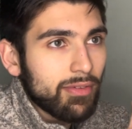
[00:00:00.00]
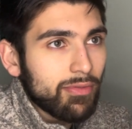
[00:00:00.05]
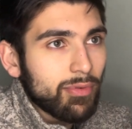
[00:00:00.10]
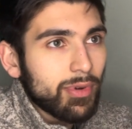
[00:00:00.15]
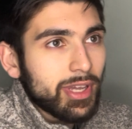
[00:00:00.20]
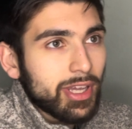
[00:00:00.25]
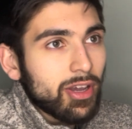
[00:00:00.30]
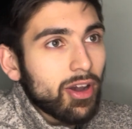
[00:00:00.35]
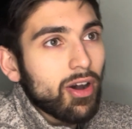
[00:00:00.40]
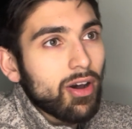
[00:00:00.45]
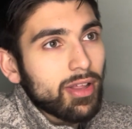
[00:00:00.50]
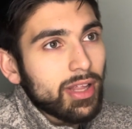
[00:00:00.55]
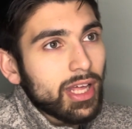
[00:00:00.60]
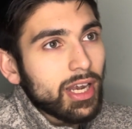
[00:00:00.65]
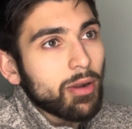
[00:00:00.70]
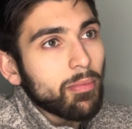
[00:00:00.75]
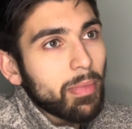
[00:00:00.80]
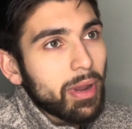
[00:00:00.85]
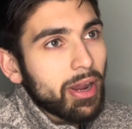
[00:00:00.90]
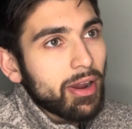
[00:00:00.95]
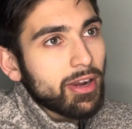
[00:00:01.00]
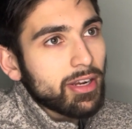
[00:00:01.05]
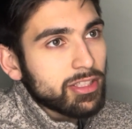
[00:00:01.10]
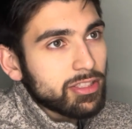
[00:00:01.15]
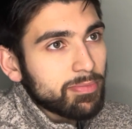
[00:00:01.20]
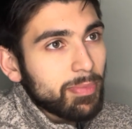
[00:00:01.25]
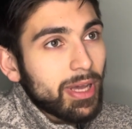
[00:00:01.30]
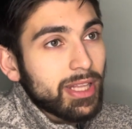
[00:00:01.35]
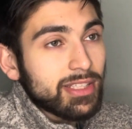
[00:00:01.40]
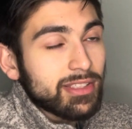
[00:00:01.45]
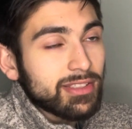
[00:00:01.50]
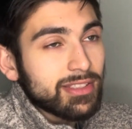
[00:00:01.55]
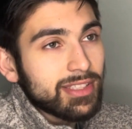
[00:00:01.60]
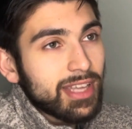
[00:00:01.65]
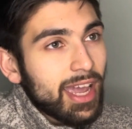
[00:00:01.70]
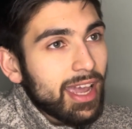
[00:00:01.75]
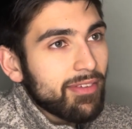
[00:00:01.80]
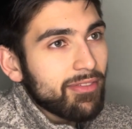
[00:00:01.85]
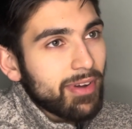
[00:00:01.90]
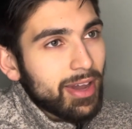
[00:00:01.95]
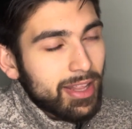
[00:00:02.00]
if we call that a marriage by the state,